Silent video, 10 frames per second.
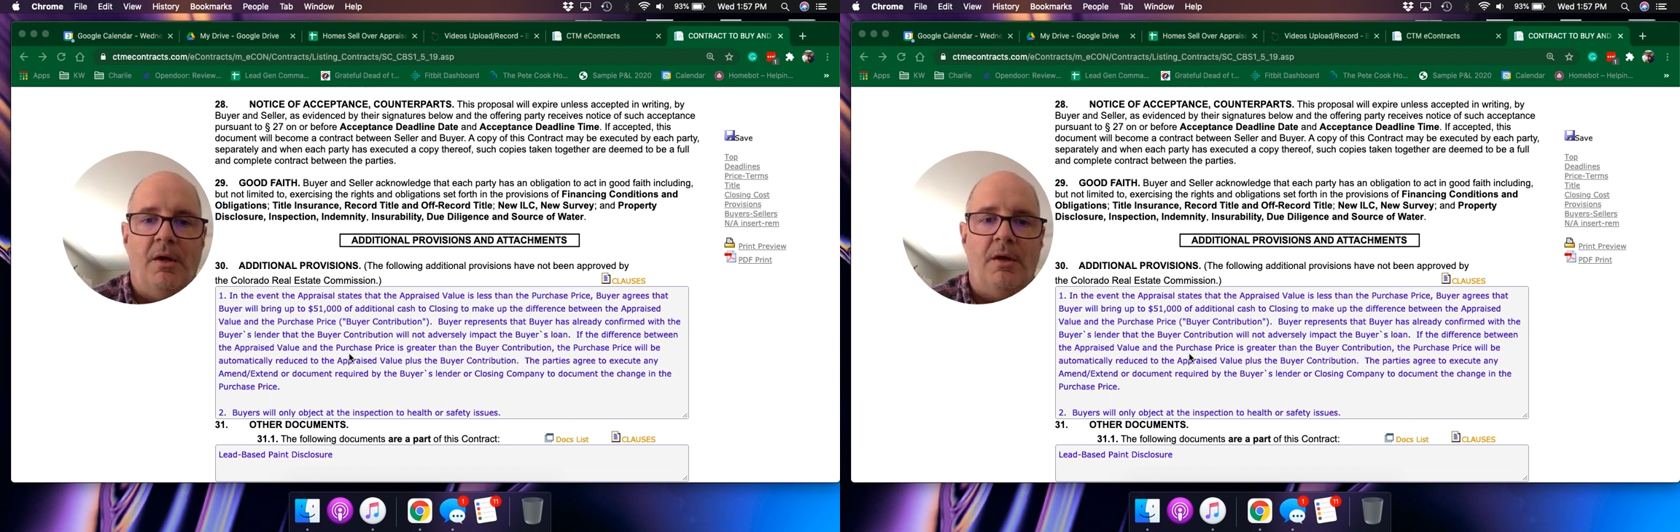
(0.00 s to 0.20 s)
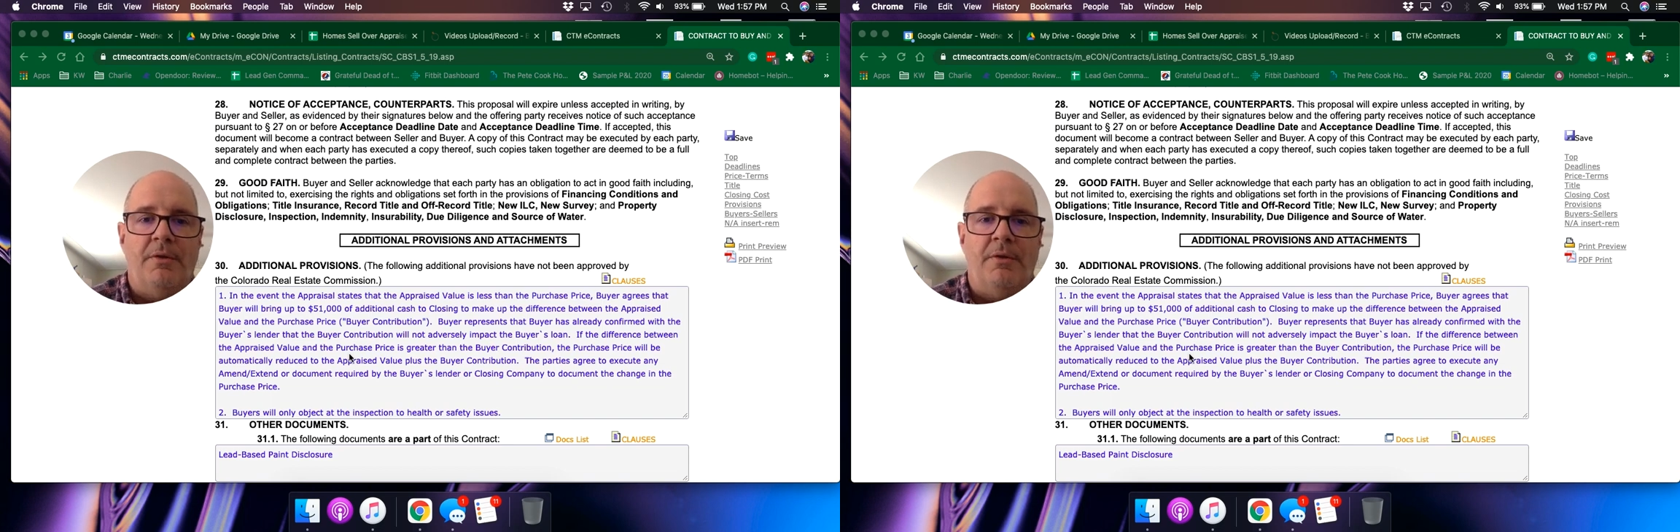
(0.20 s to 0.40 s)

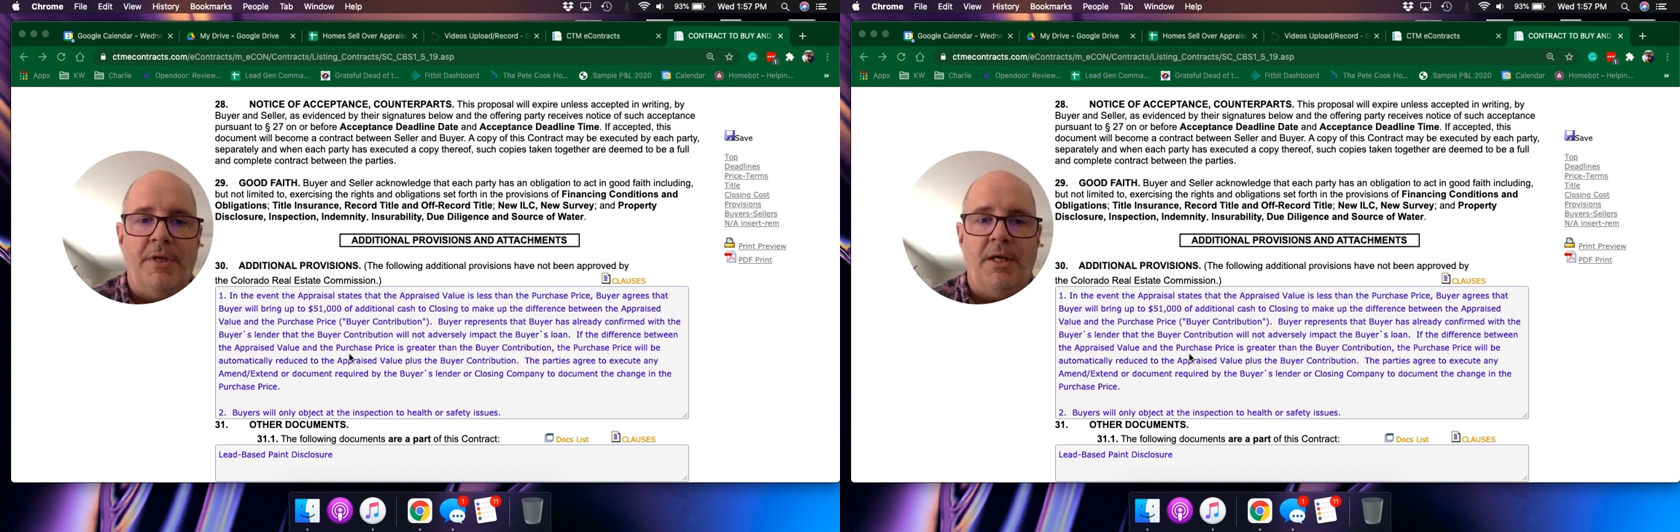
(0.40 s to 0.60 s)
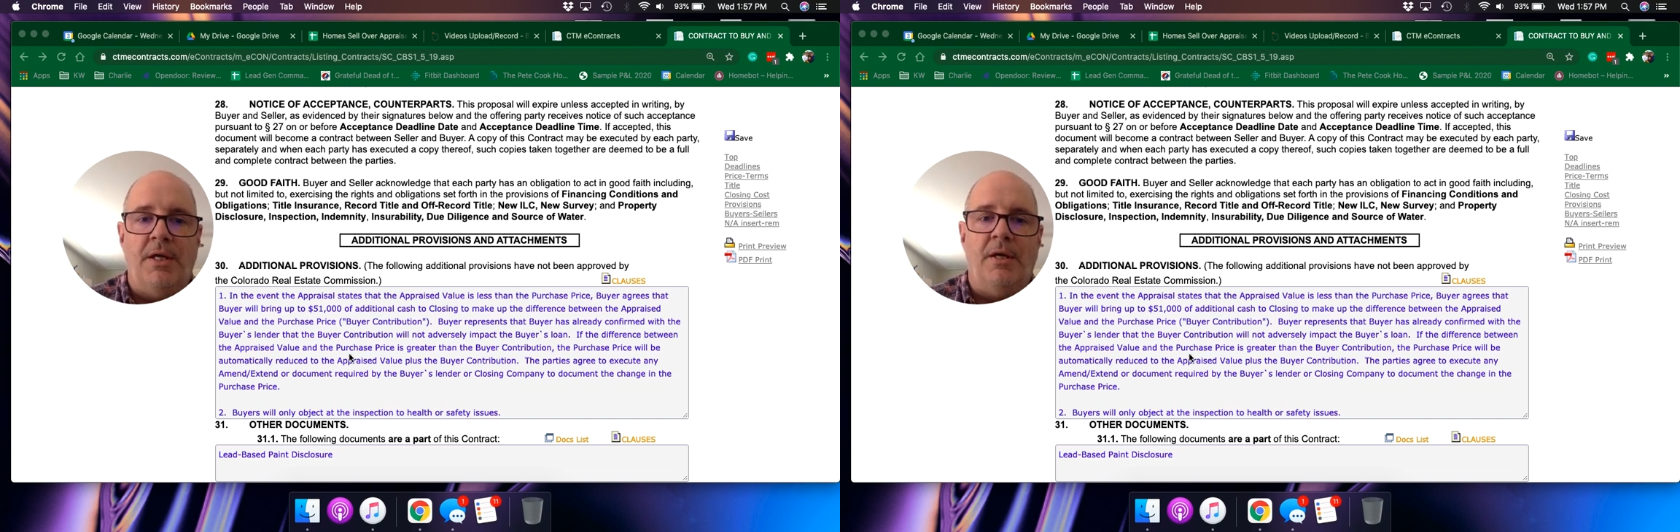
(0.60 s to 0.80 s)

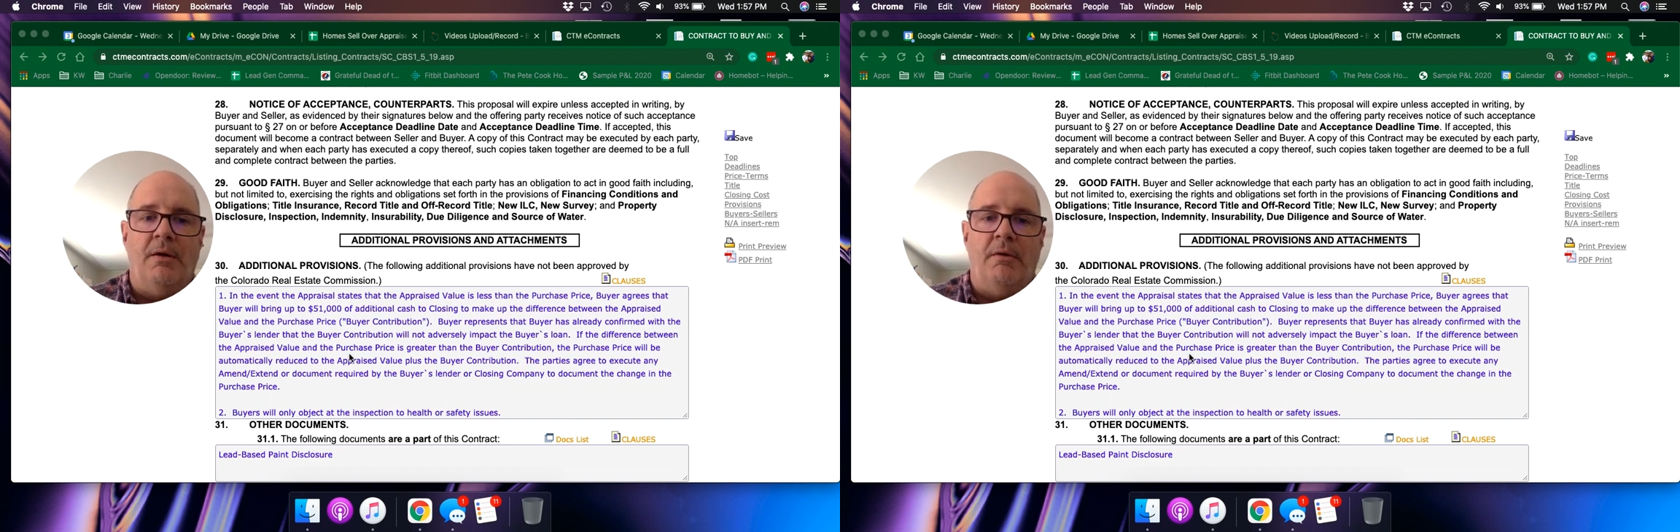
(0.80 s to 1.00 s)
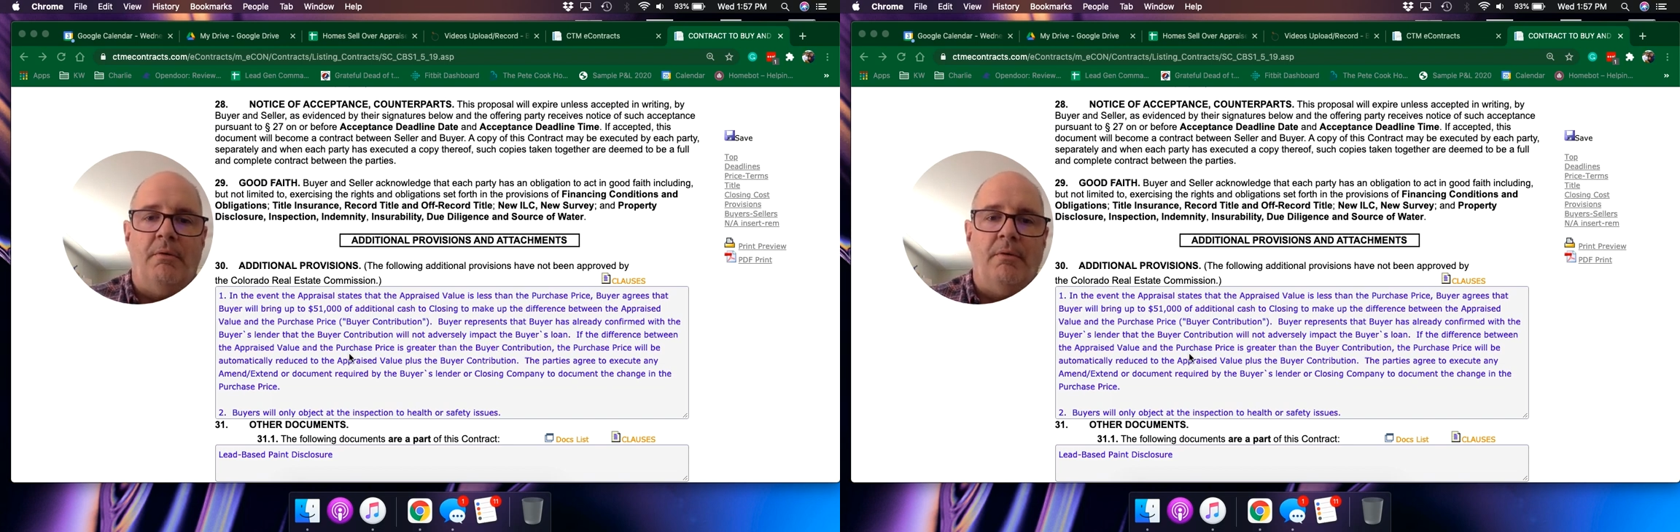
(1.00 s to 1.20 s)
The
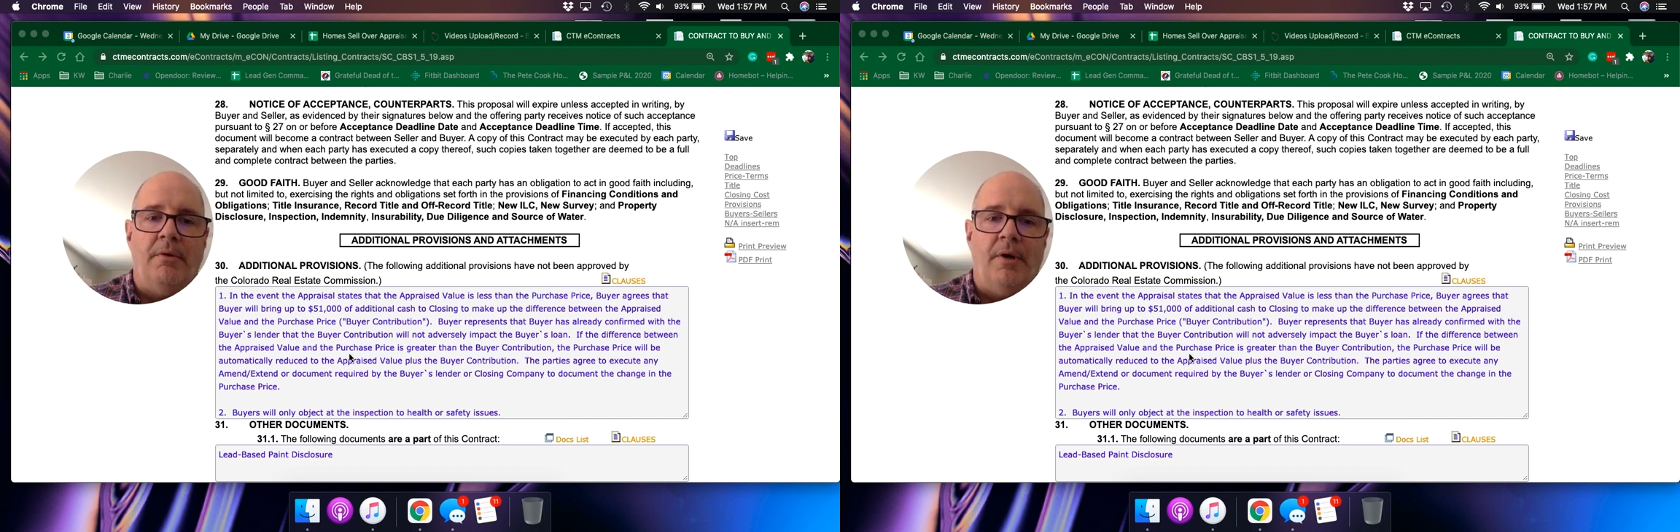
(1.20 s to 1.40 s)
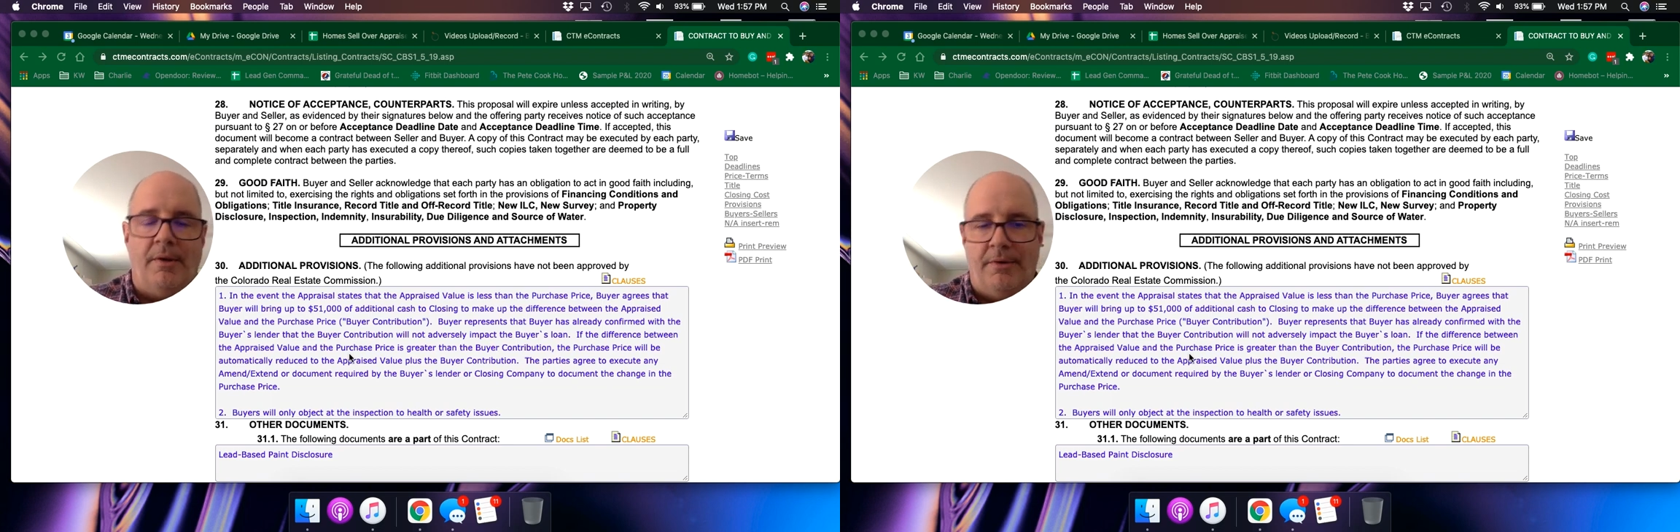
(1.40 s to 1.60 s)

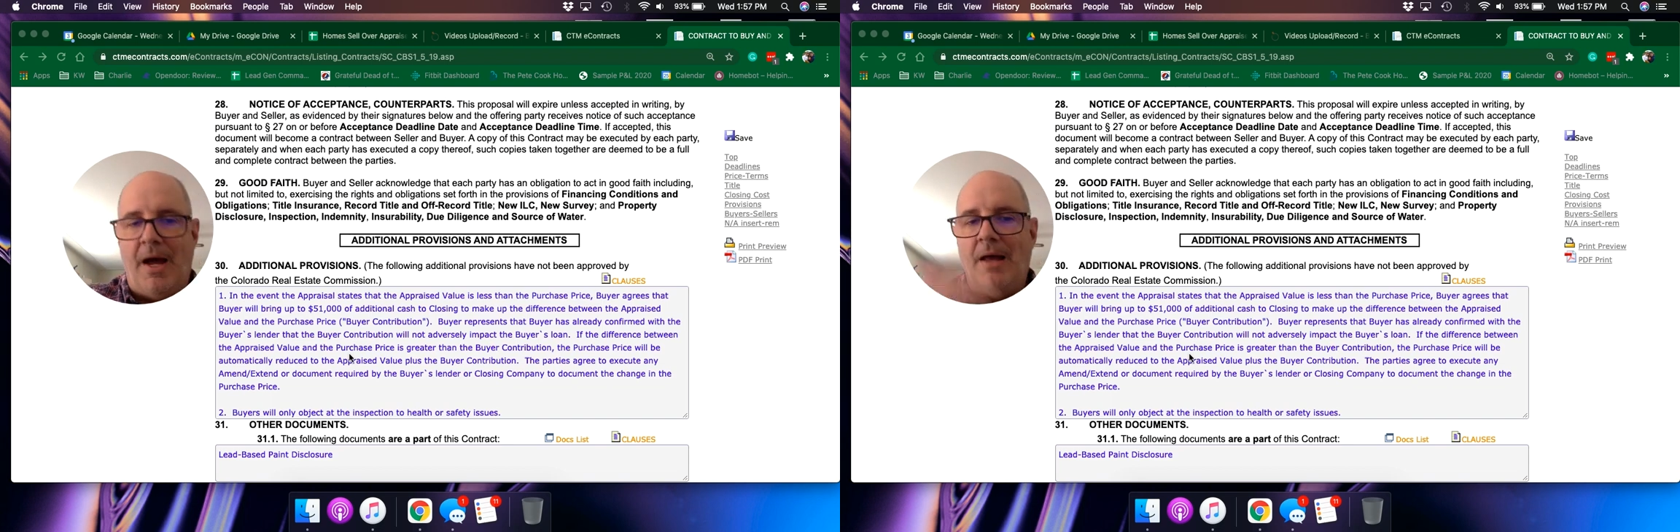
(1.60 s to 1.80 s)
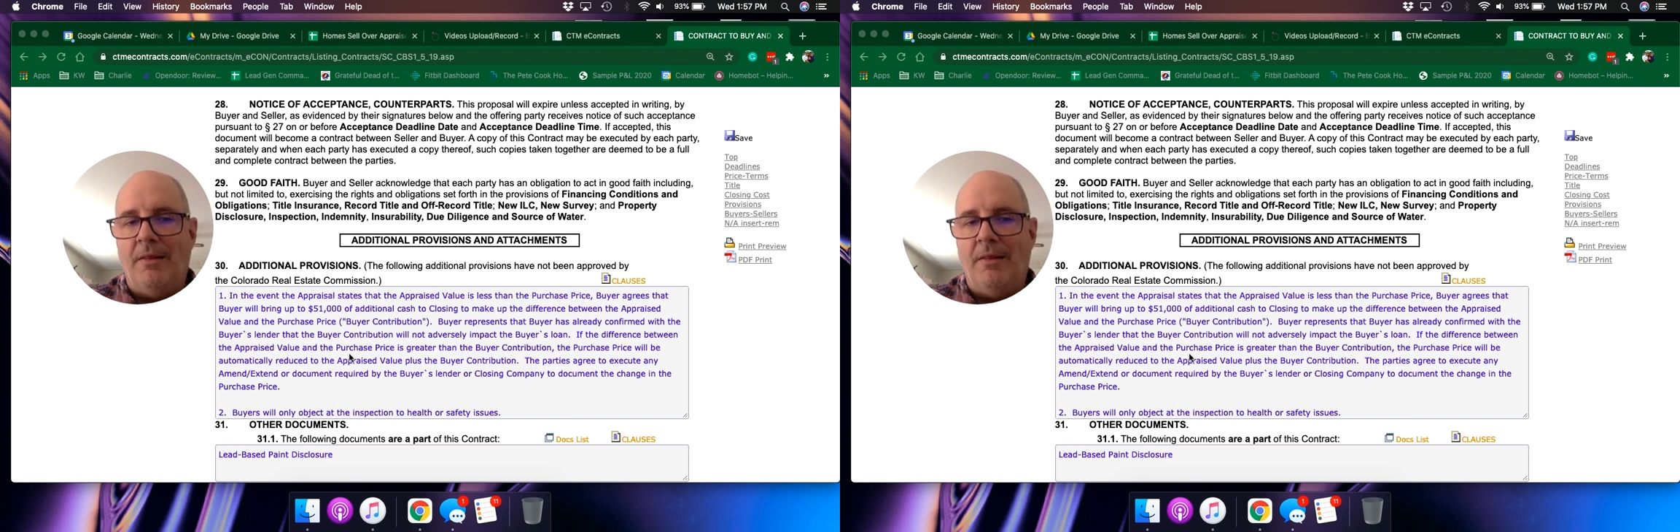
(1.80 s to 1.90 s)
not